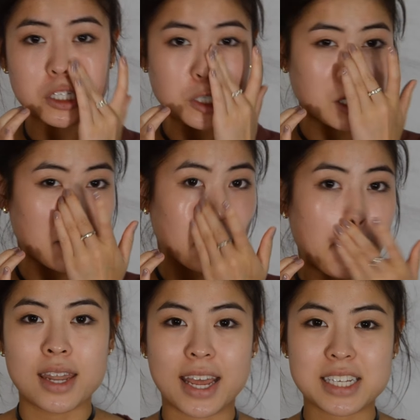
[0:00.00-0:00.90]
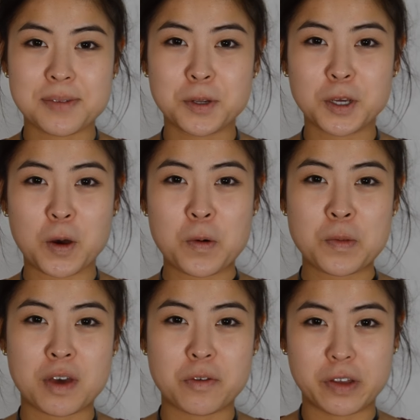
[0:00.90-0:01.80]
cheap. Next, I'm going to go with
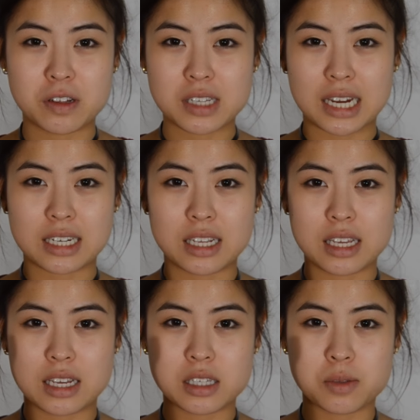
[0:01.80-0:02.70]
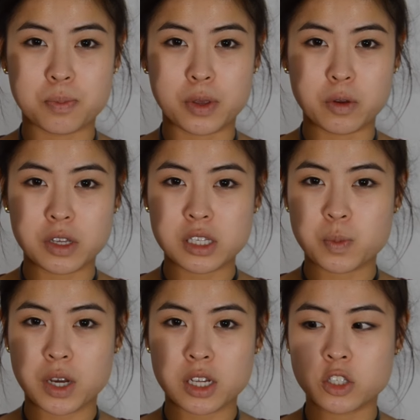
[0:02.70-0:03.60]
my Real Techniques beauty
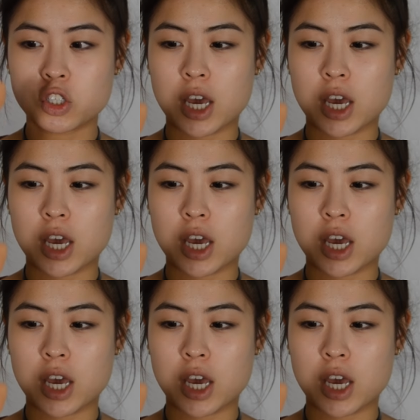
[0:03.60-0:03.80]
sponge,